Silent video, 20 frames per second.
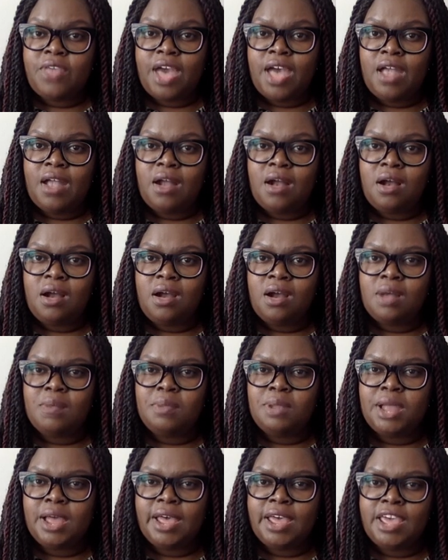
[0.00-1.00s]
that are
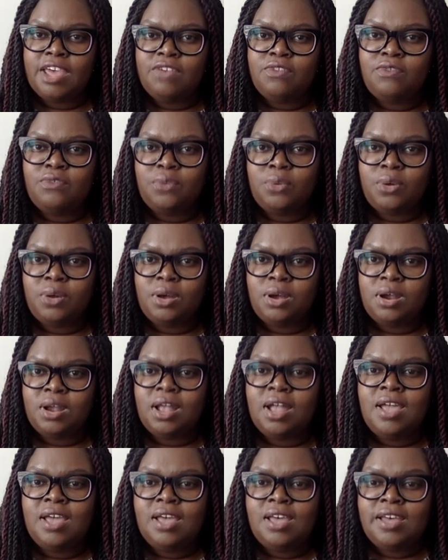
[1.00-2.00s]
applying
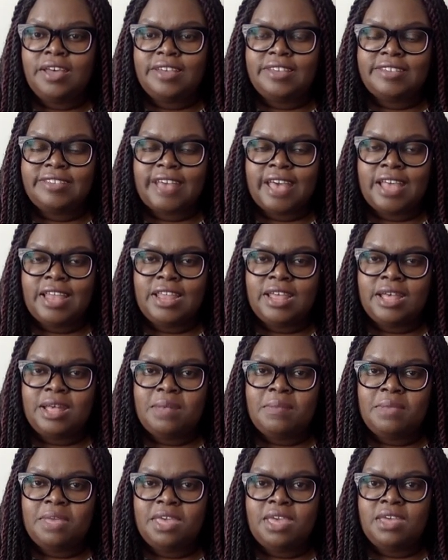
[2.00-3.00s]
for
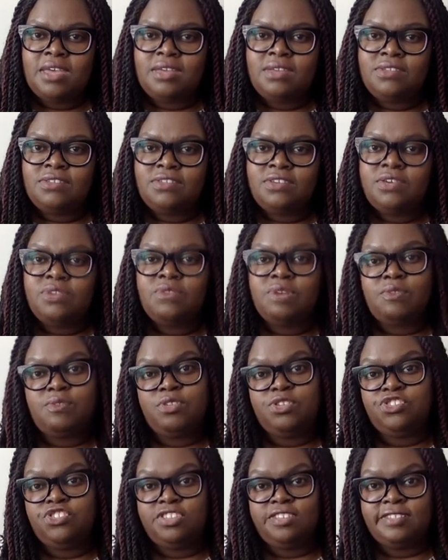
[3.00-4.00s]
asylum and
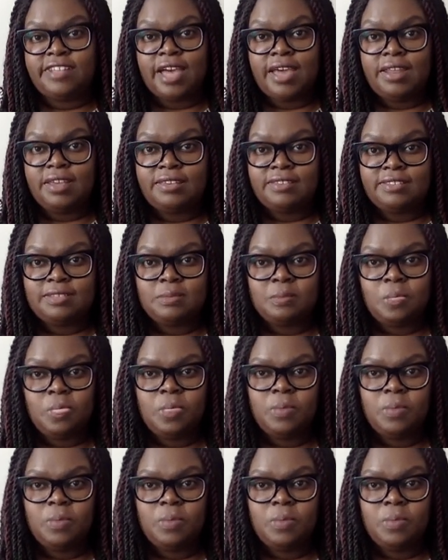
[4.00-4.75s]
refugee status.